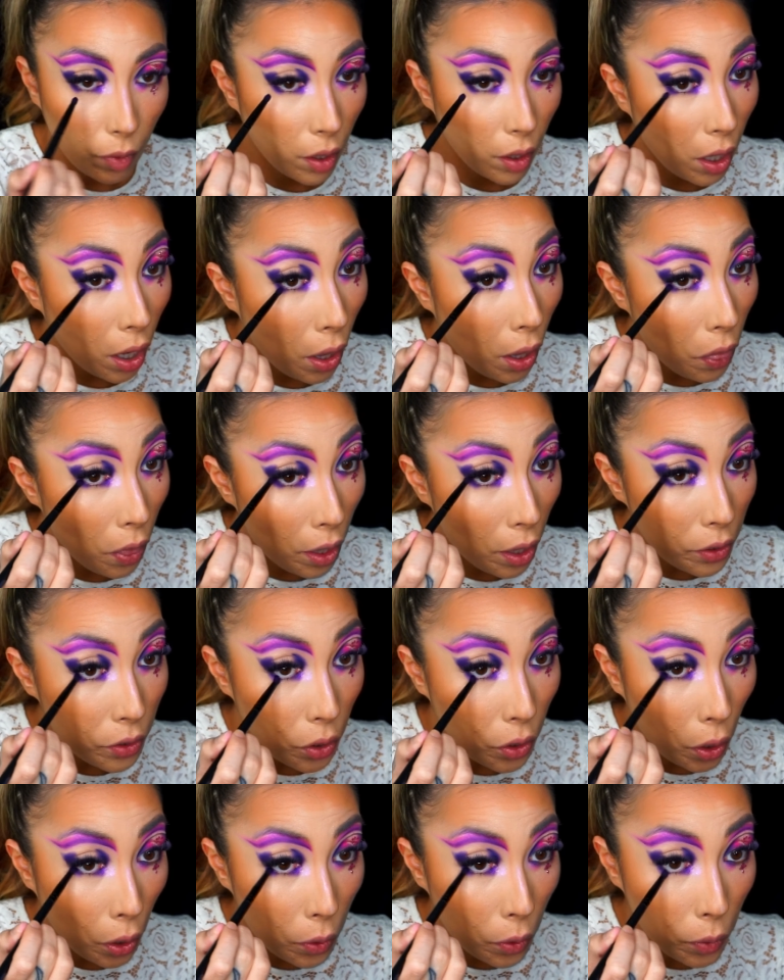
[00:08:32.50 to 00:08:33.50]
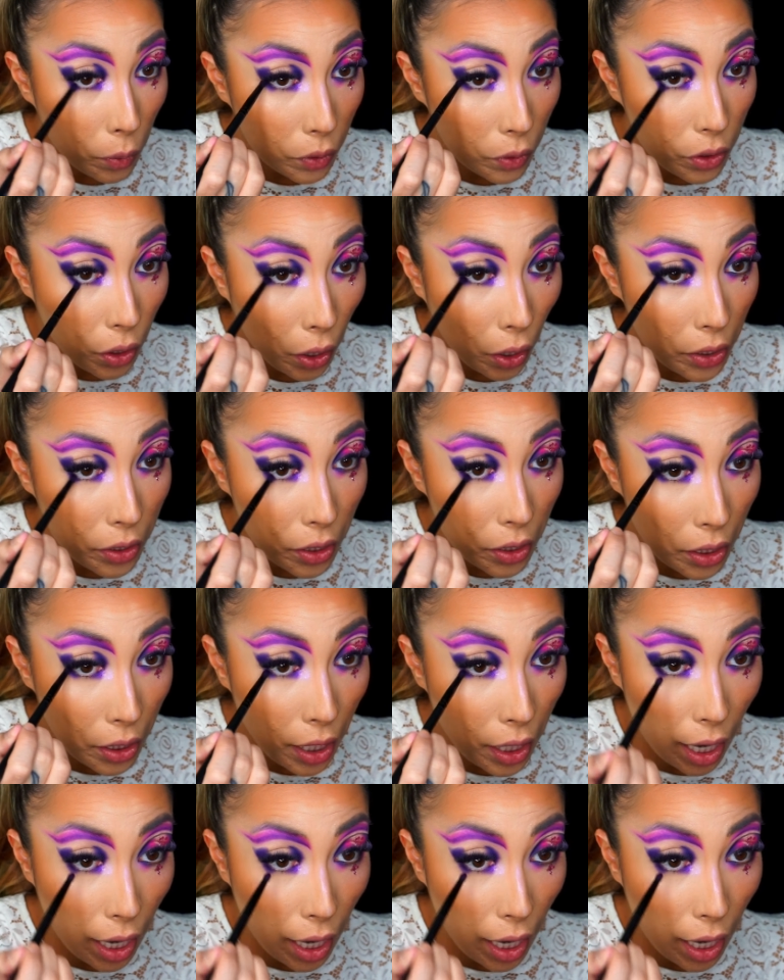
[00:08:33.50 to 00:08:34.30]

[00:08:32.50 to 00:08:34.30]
and then tight to the